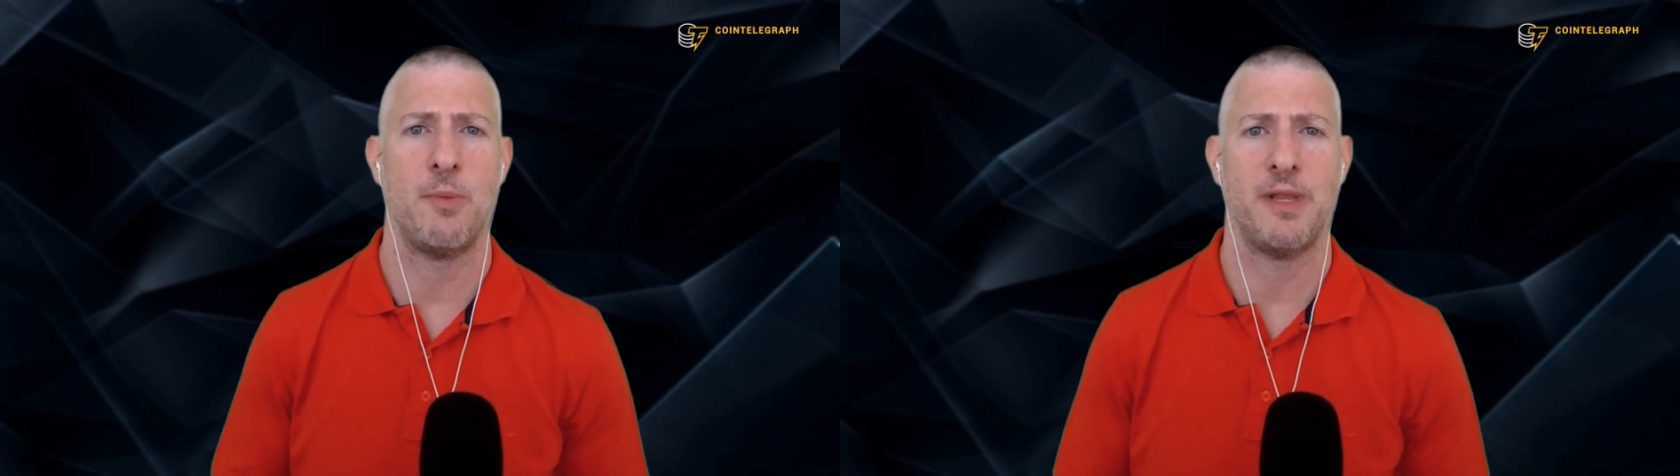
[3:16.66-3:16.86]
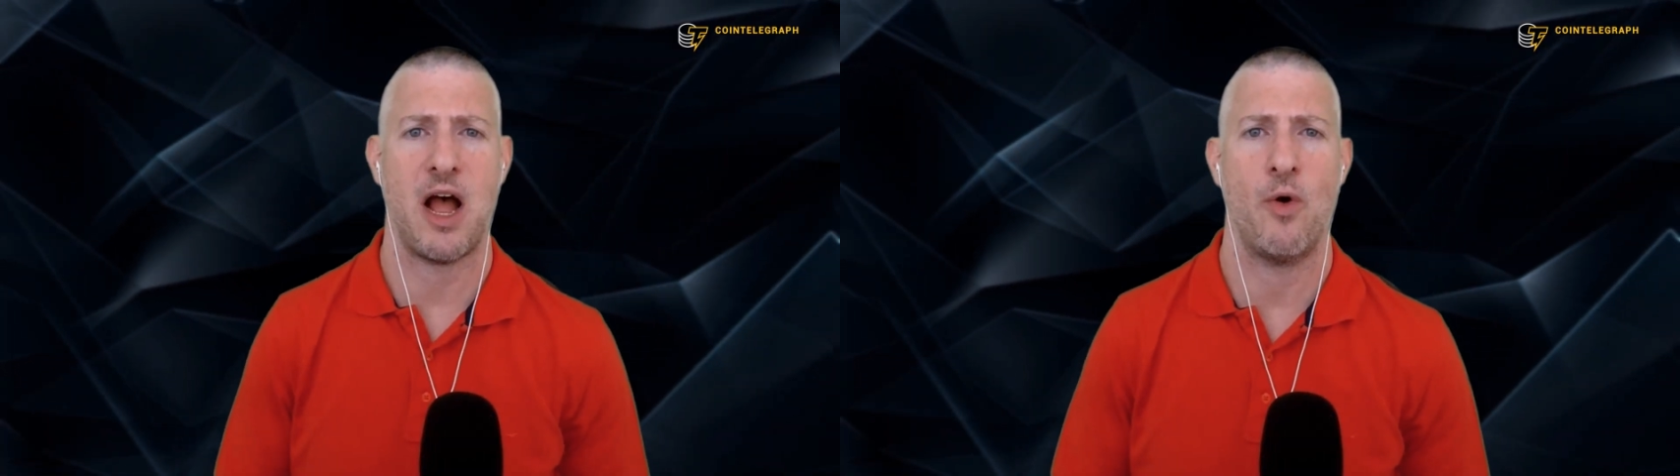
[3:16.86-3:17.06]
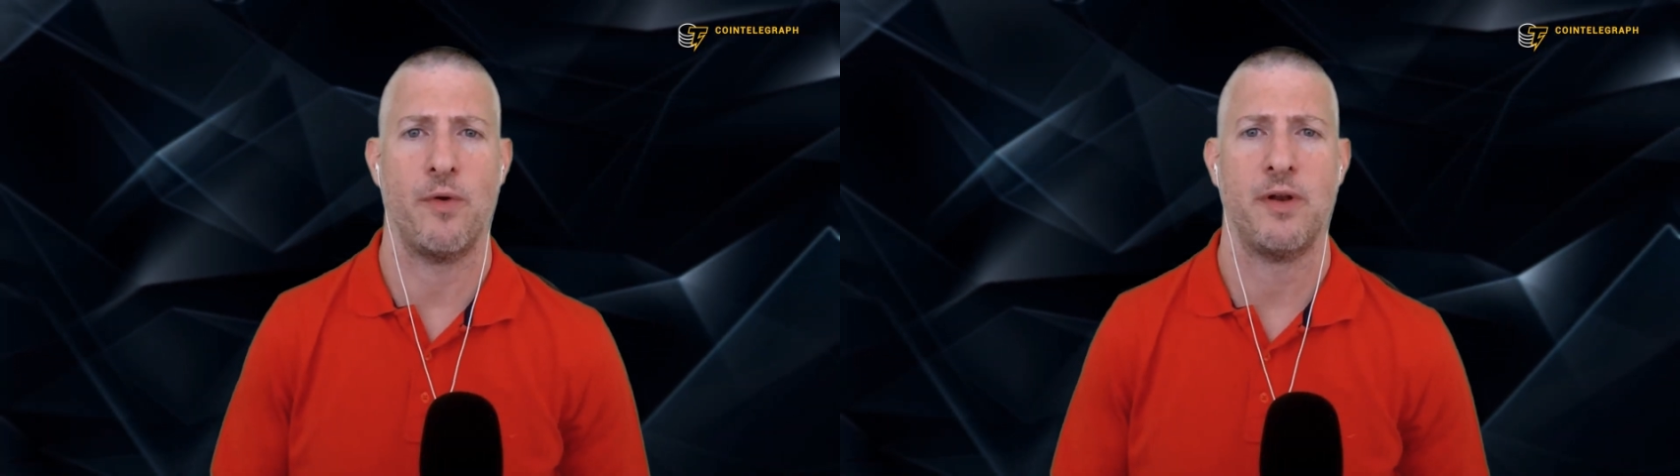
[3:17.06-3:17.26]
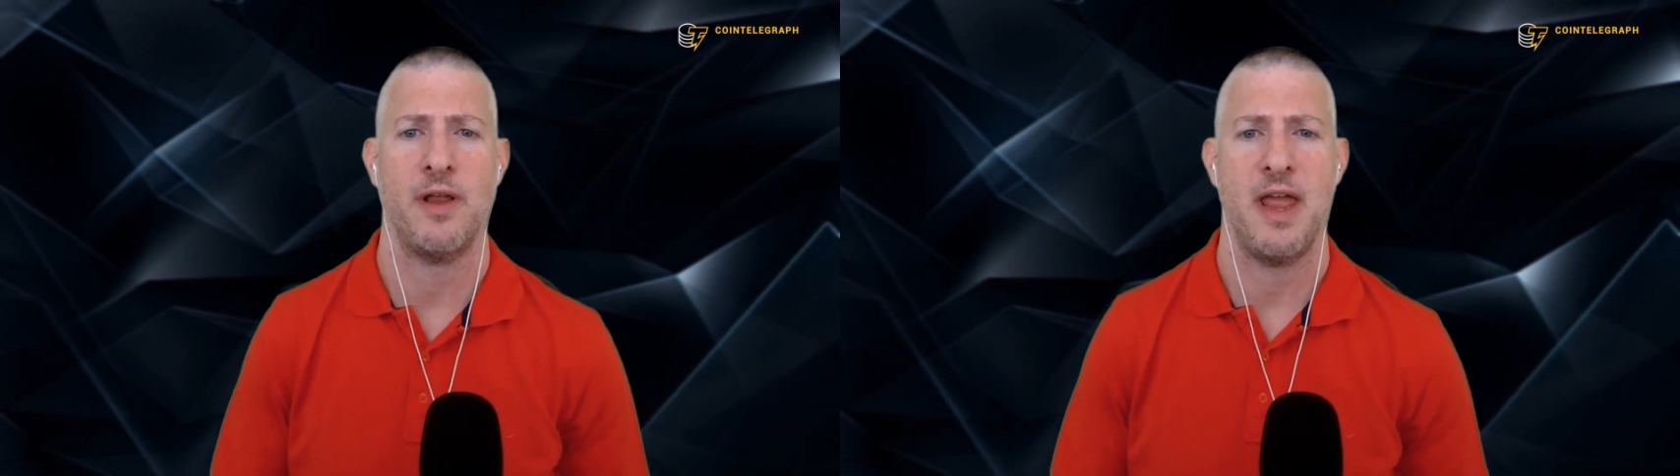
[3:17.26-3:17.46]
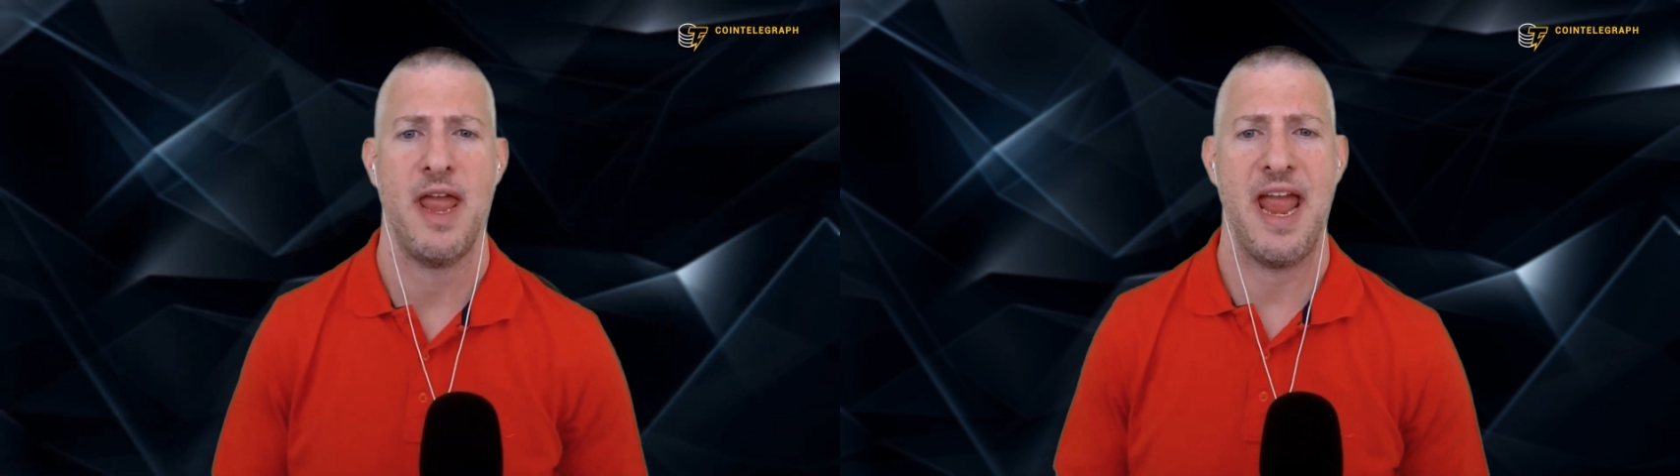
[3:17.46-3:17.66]
down
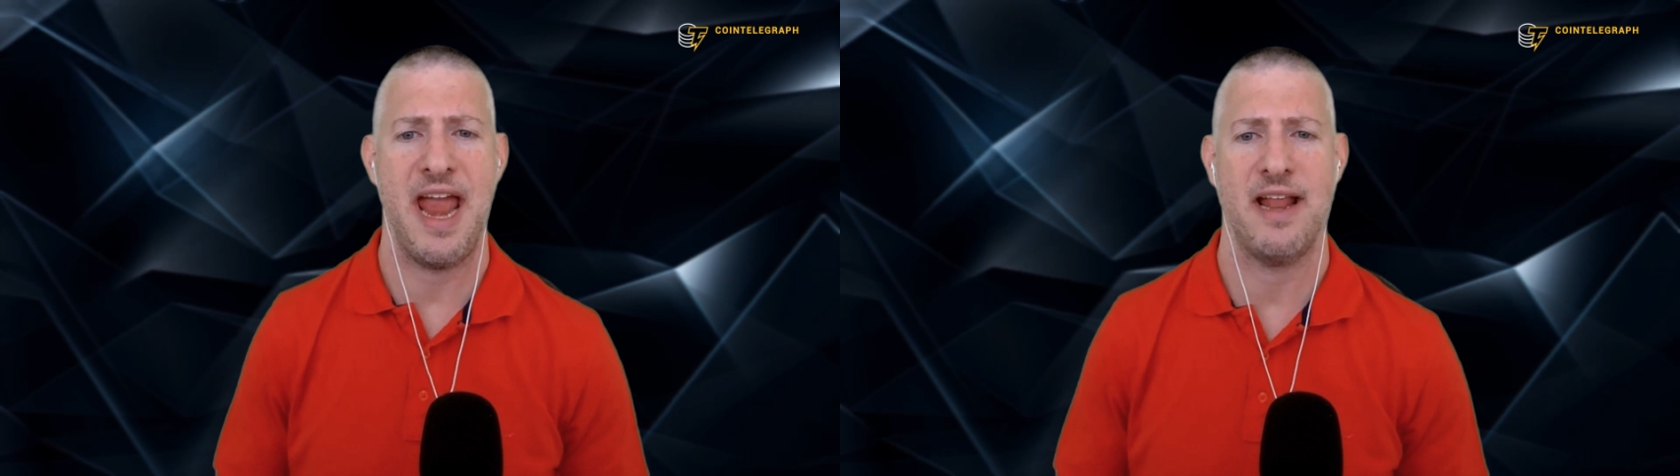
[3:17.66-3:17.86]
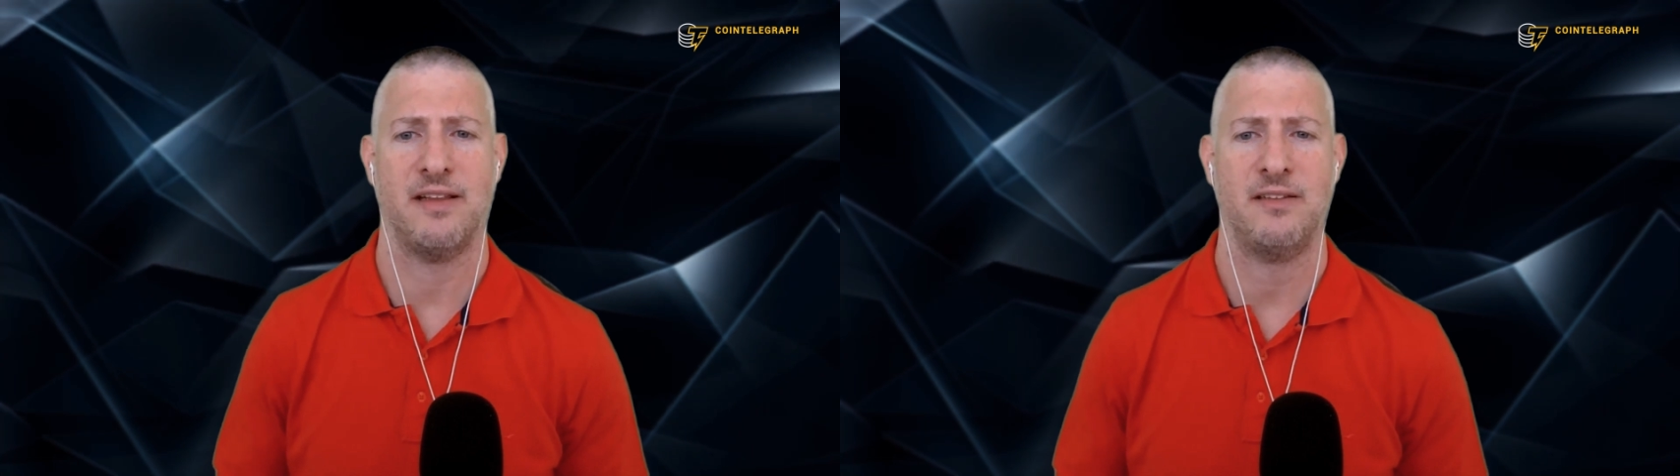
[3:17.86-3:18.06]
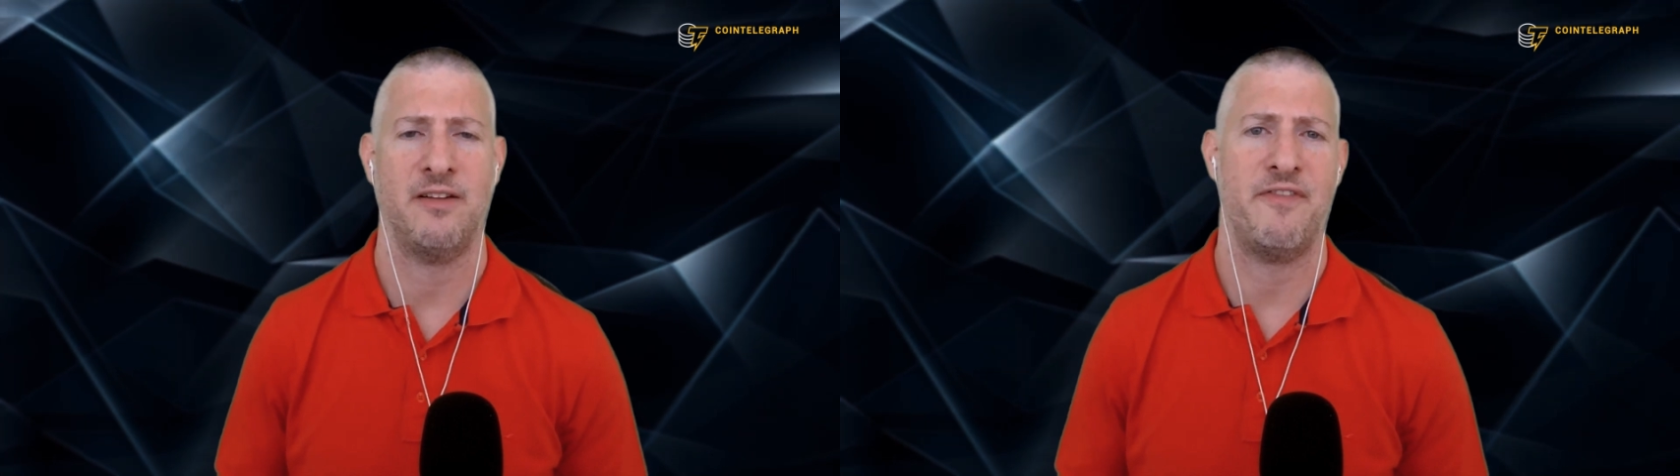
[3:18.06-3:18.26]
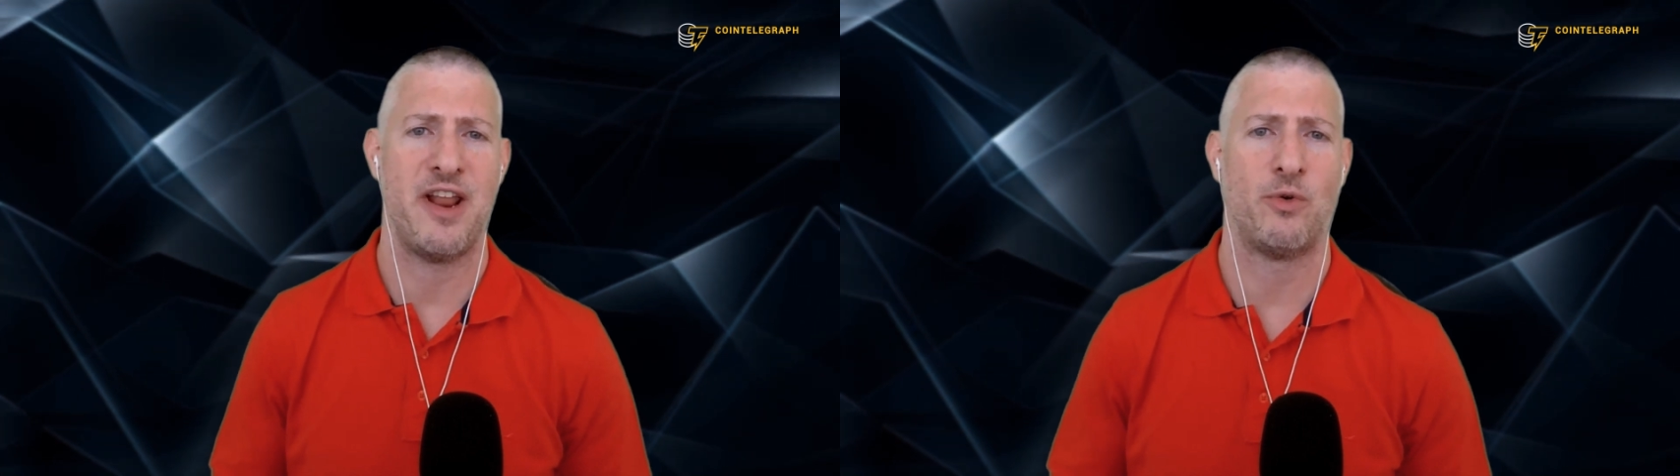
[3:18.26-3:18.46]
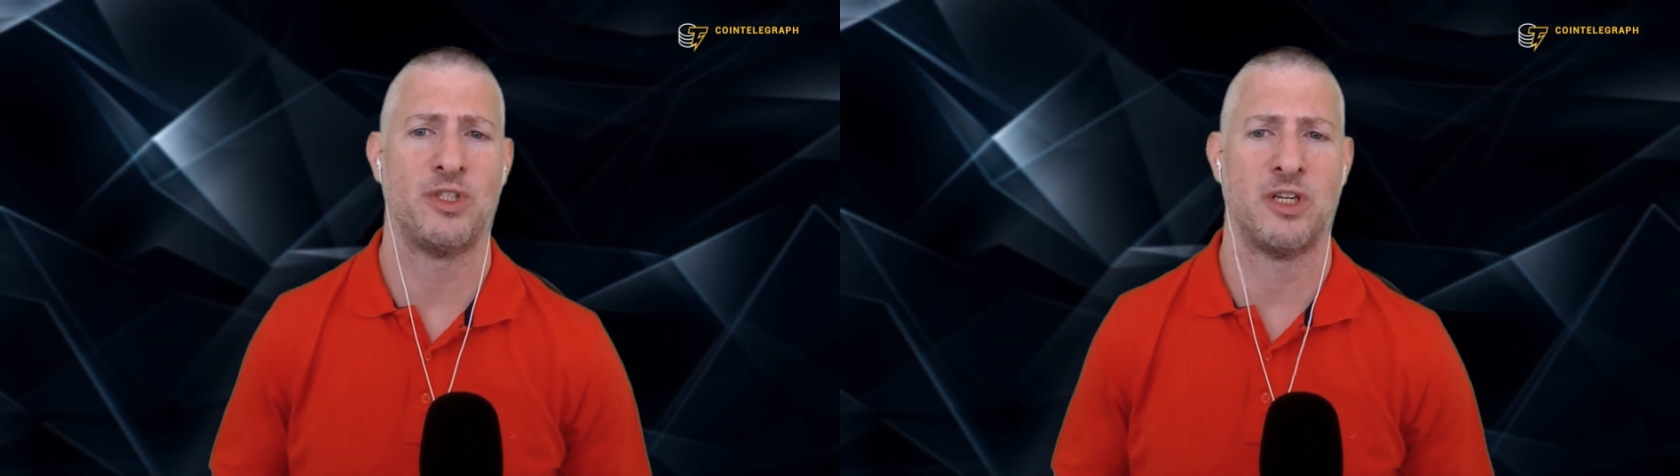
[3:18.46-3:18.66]
and the Federal
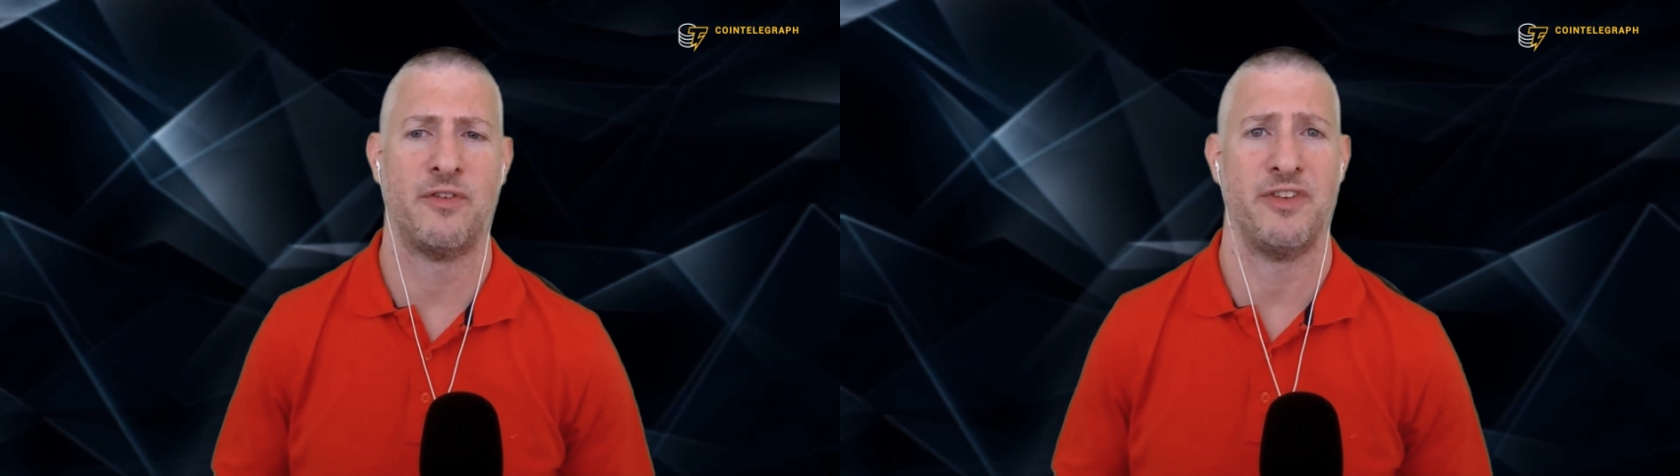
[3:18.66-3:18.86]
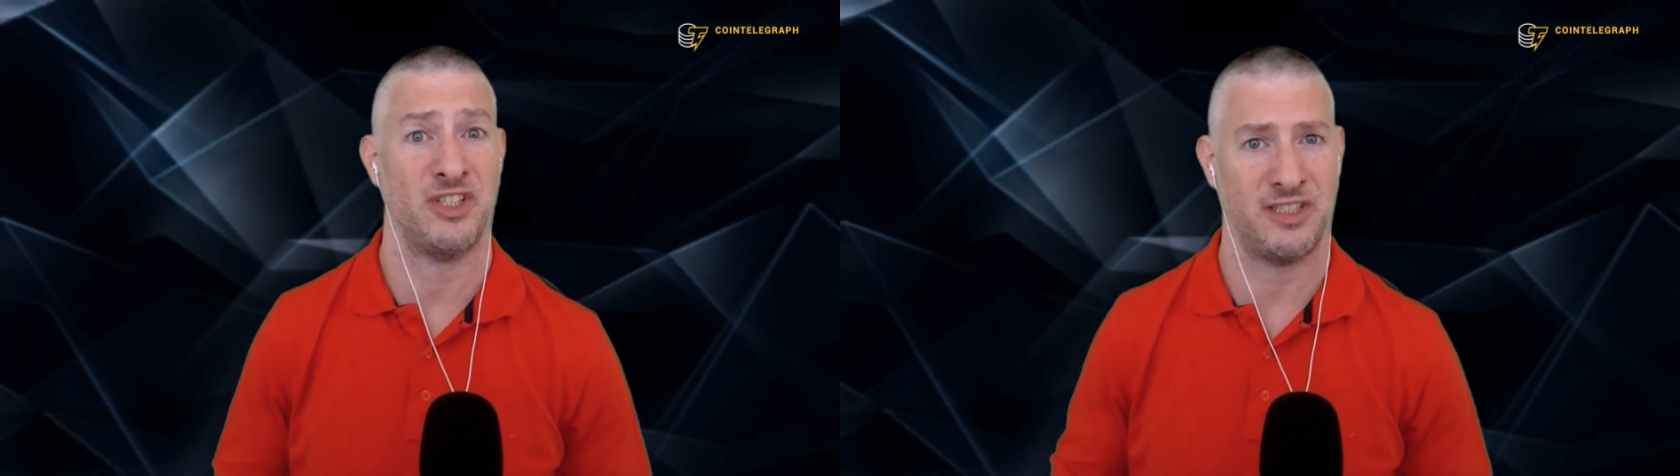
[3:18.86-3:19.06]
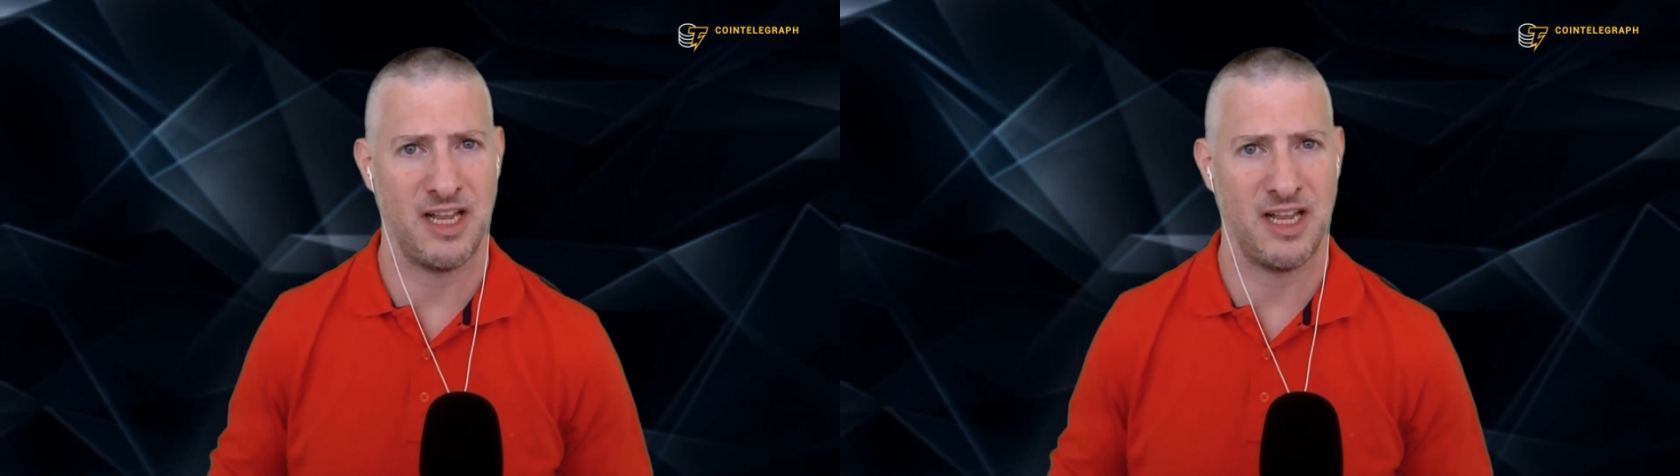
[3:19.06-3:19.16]
Reserve is